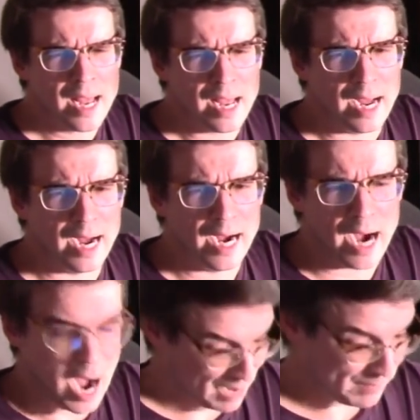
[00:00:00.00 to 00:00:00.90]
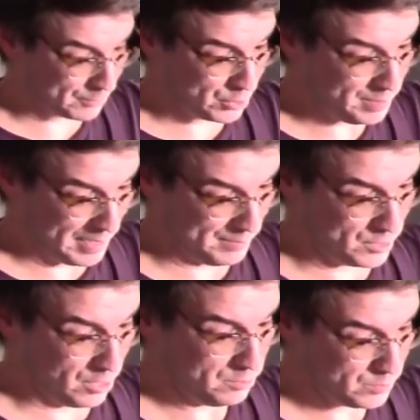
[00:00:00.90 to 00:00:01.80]
I've never streamed games
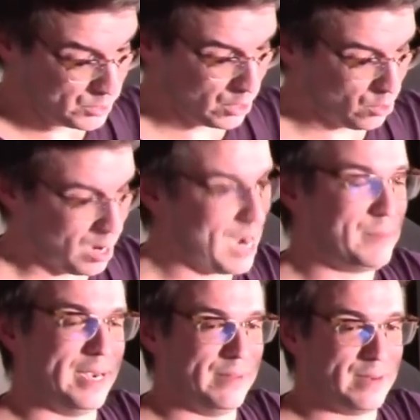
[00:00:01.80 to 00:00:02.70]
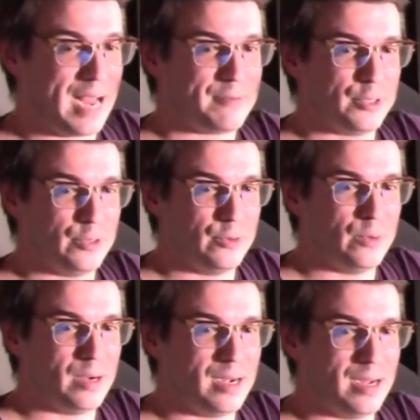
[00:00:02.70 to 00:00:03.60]
though, so I might even have
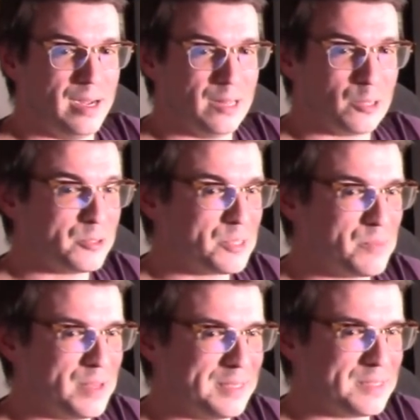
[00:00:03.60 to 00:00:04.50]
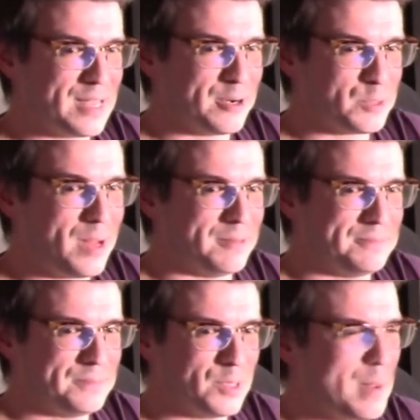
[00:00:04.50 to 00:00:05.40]
to learn some things there as well.
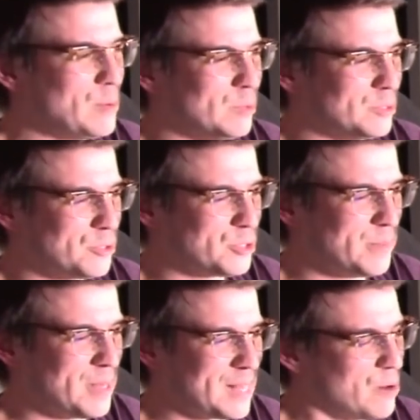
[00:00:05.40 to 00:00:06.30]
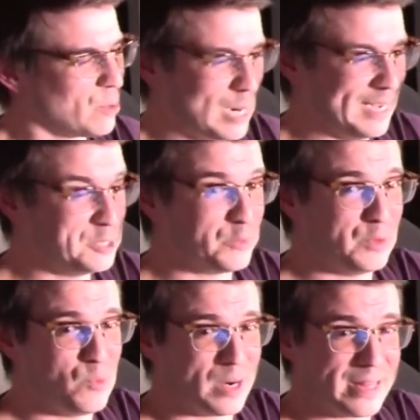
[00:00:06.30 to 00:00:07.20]
So maybe we'll do a stream like that where I
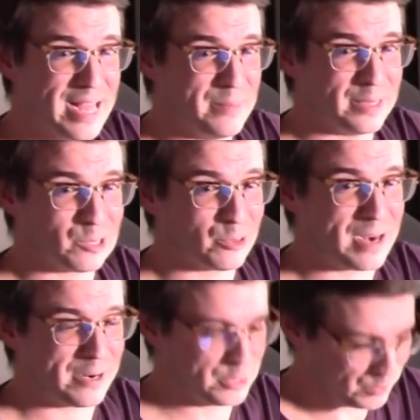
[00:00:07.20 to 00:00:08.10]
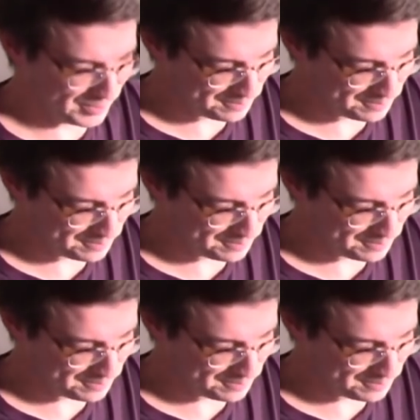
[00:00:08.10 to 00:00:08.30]
interview one of them and learn how to do it.